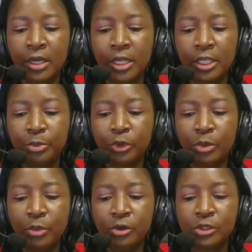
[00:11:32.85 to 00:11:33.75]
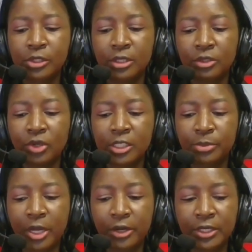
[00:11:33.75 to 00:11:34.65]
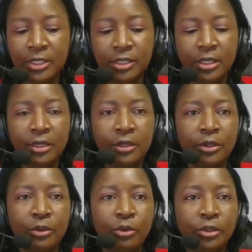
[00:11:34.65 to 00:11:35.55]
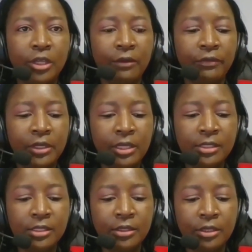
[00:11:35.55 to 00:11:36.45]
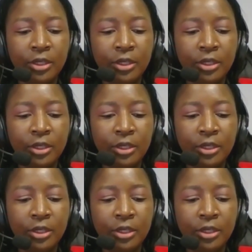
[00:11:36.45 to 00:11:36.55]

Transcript: It promotes transparency, good governance